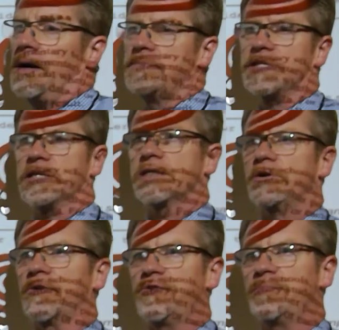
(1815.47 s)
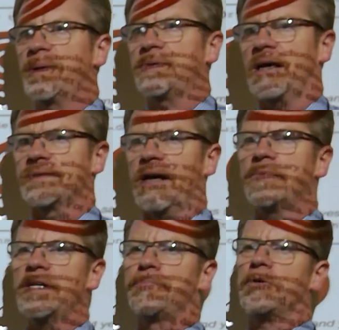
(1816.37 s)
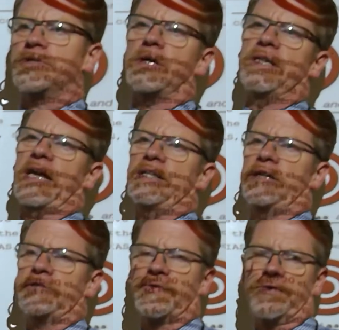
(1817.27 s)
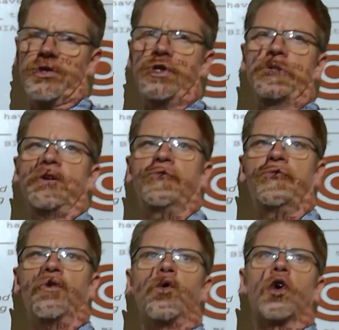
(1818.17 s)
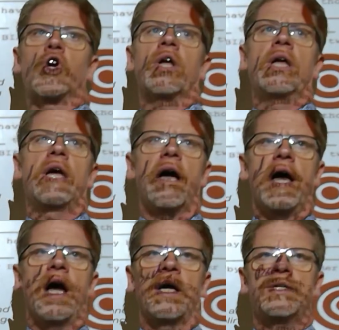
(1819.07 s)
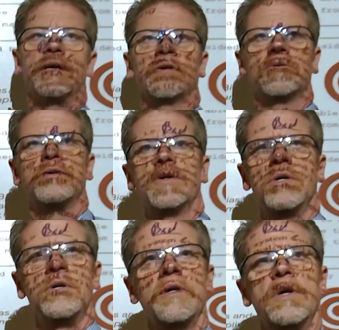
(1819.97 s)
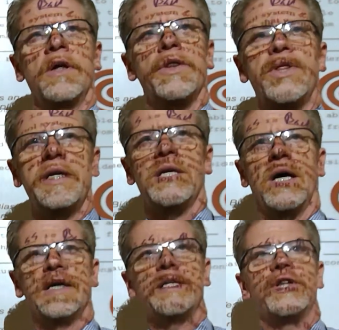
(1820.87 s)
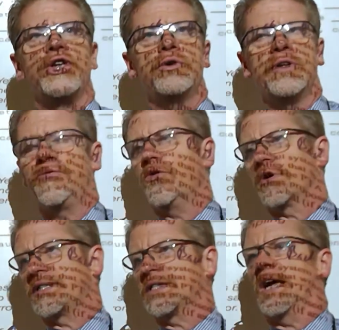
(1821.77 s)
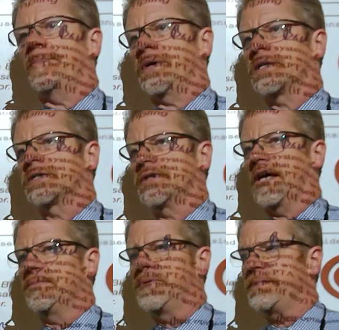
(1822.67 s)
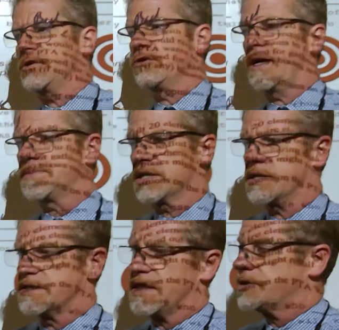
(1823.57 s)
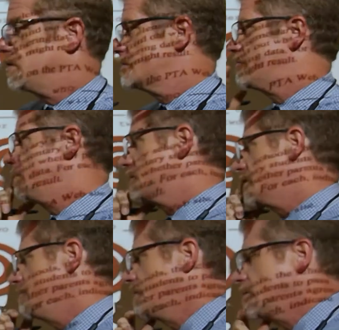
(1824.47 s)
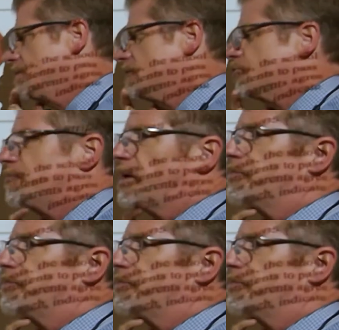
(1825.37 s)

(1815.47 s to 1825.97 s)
since there are a few people absent, I'm going to post all the handouts for Unit 4 on the in the Unit 4 topic so that people who are absent can take notes from this. Should be